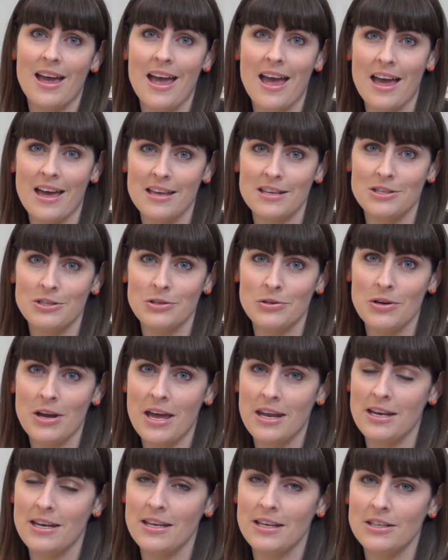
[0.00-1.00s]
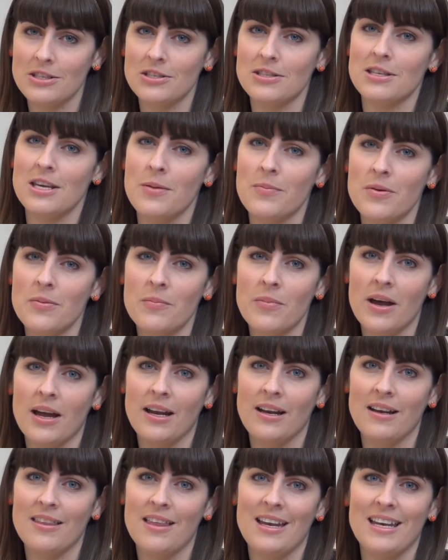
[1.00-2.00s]
As you're editing, just keep in
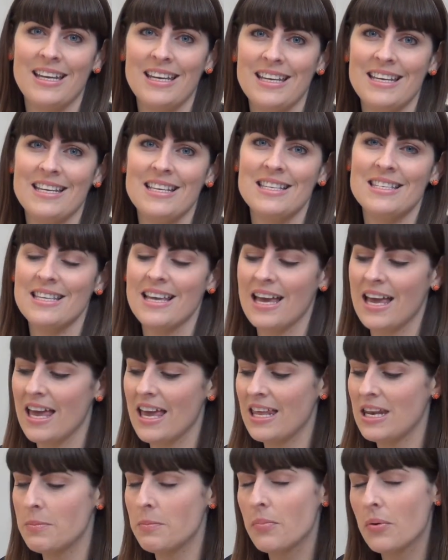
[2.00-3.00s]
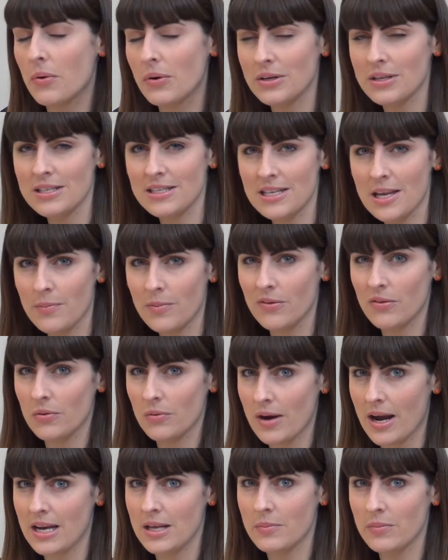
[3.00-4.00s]
mind that it is an important step of the
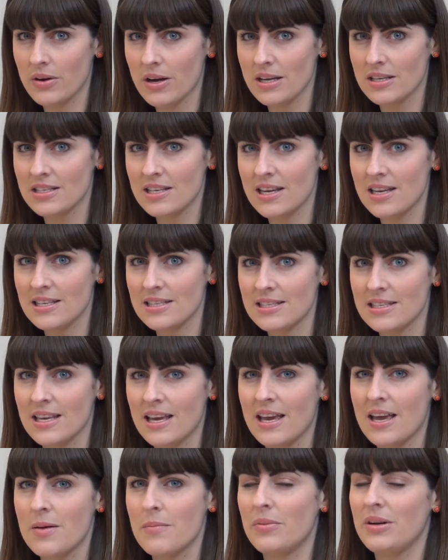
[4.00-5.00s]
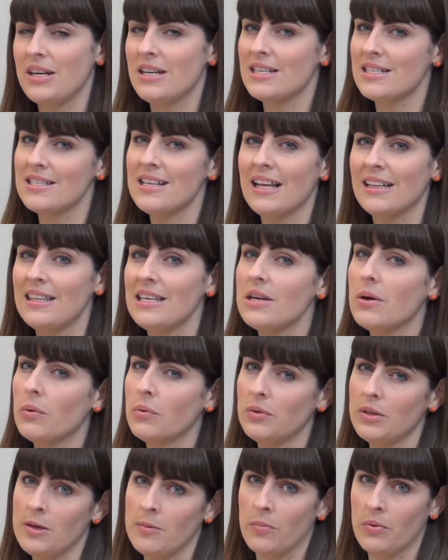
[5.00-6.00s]
writing process, but it is not the
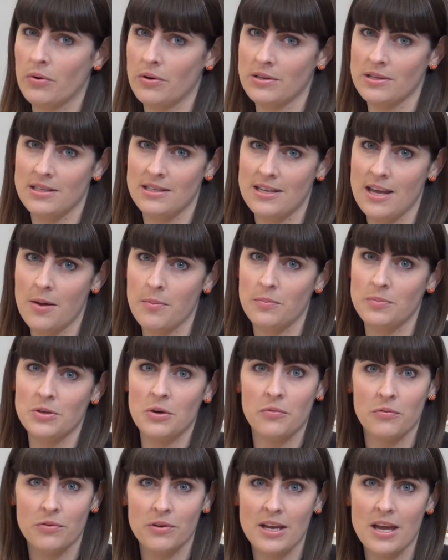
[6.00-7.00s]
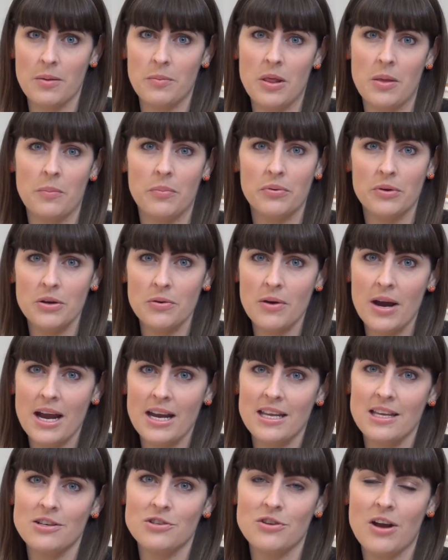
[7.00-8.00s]
only important step. Don't forget that
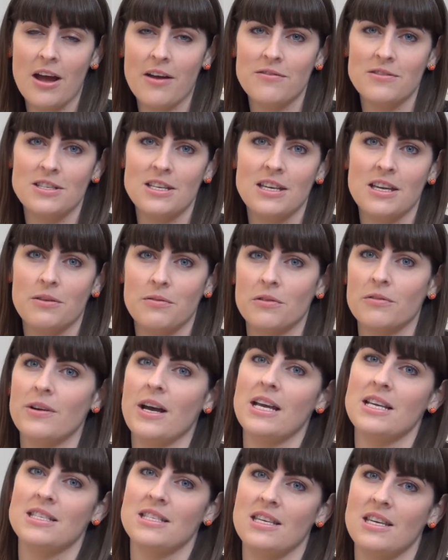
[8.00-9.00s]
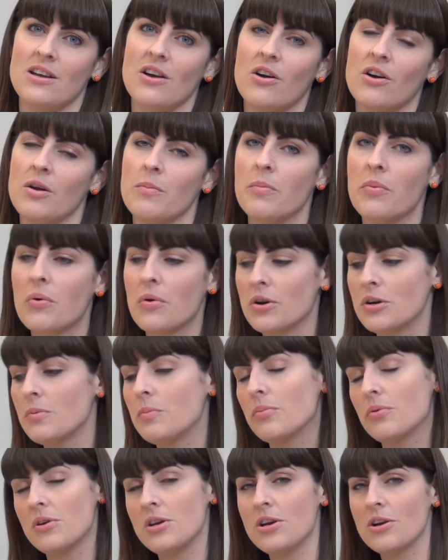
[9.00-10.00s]
pre-writing, drafting, and revising are
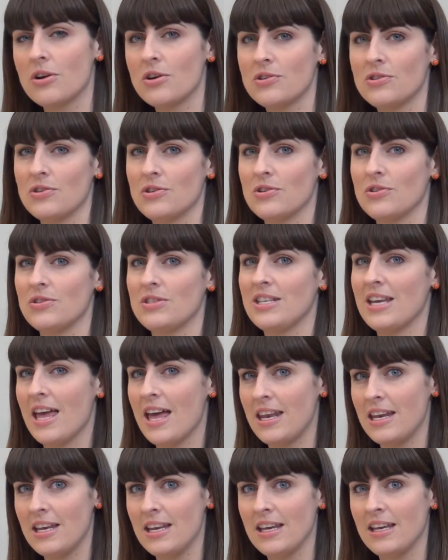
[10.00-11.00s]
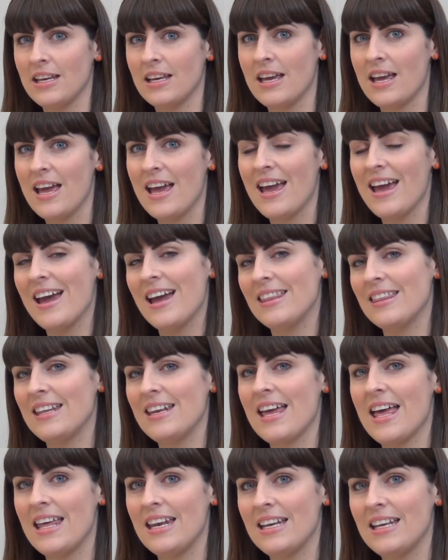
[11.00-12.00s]
important precursors to editing, and
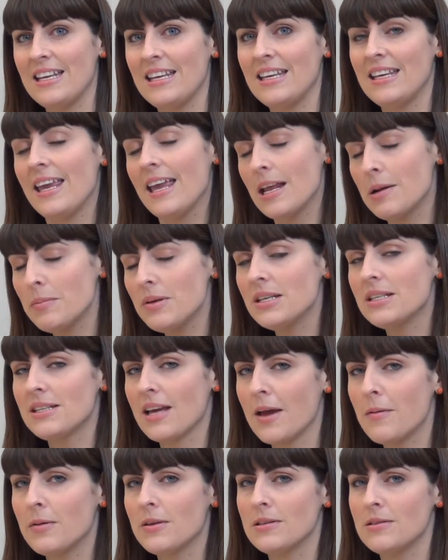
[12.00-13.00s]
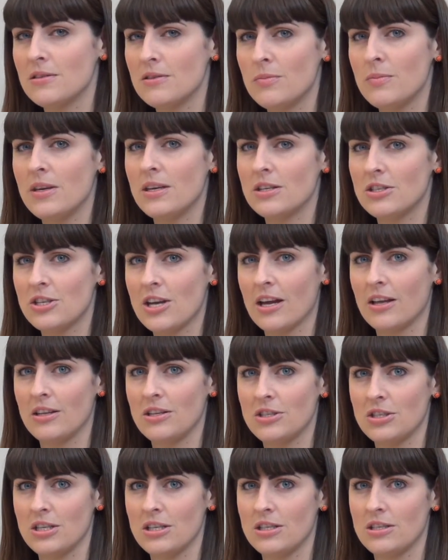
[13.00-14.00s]
that editing can be a time-consuming and
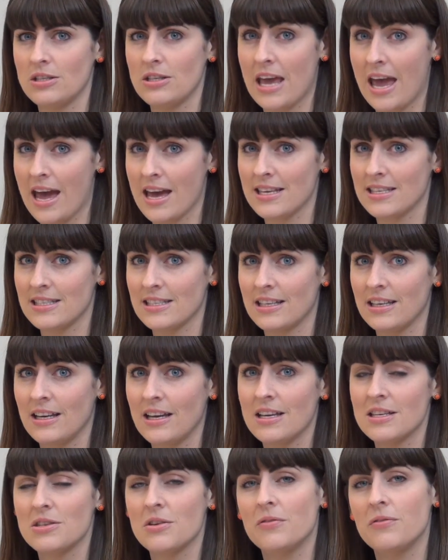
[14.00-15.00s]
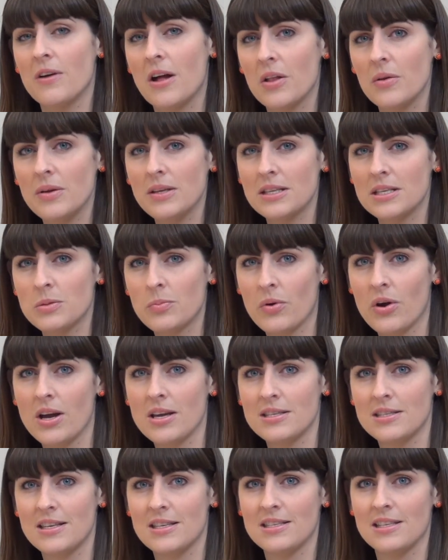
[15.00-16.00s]
challenging task. So following this
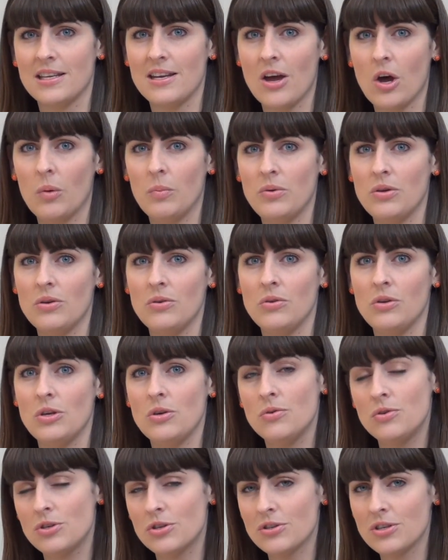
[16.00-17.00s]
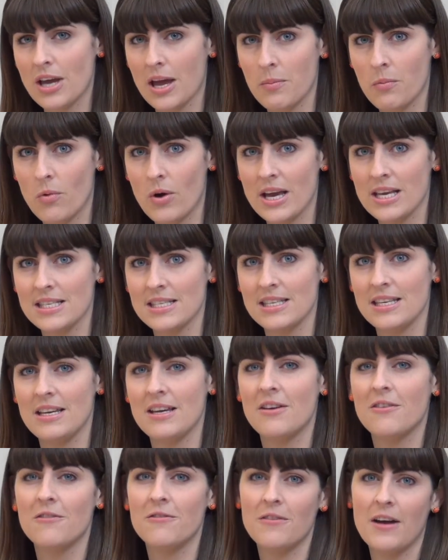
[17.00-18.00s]
process can help you use your time
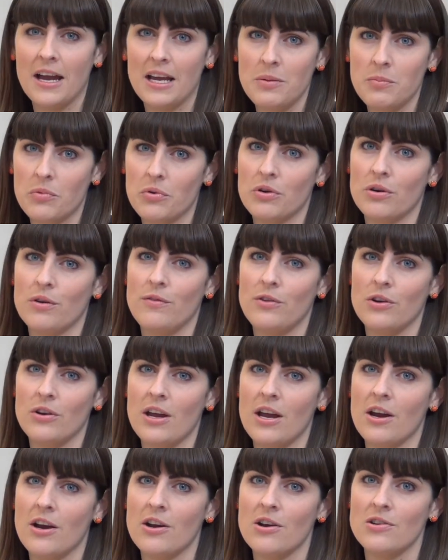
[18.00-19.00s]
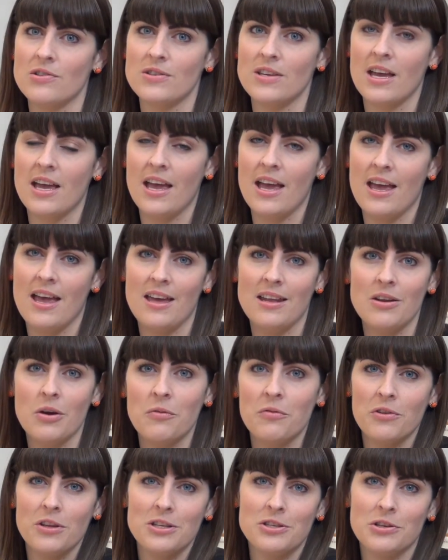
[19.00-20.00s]
wisely, find more of your errors, and
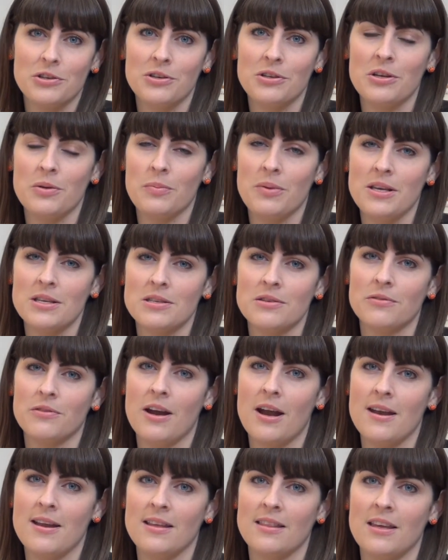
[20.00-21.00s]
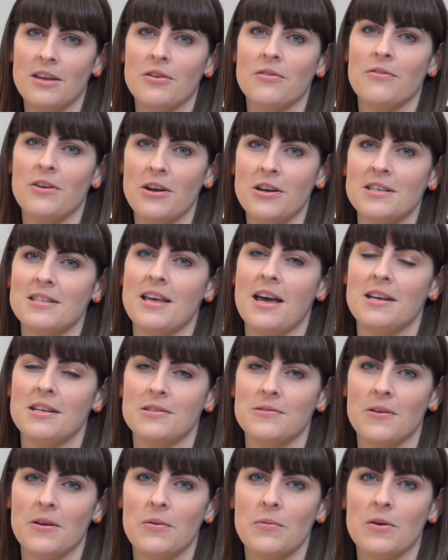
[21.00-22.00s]
hopefully turn in a piece of writing that you're very
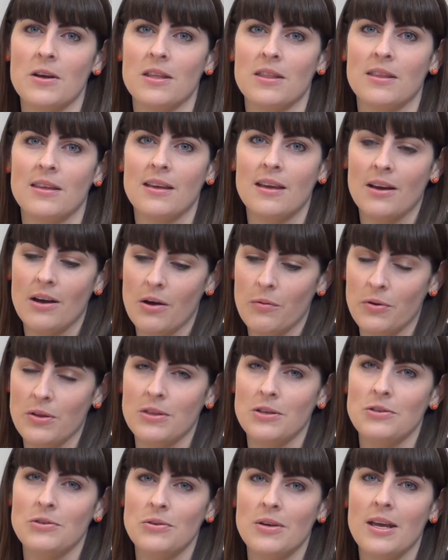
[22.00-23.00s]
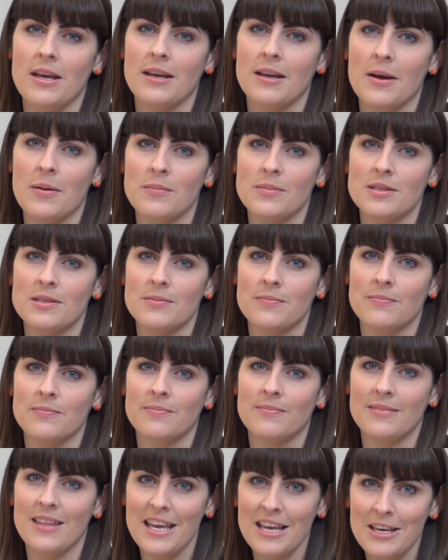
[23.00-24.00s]
satisfied with when the due date comes.
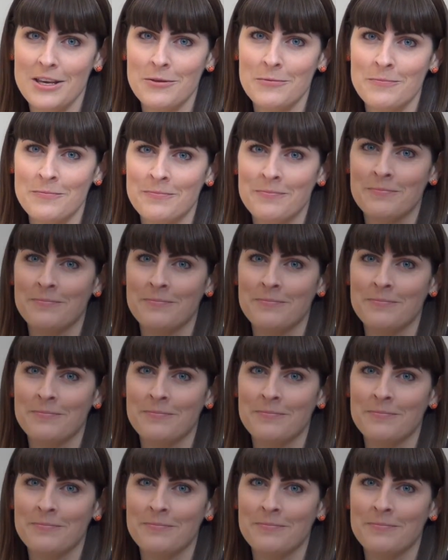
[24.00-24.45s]
Thank you.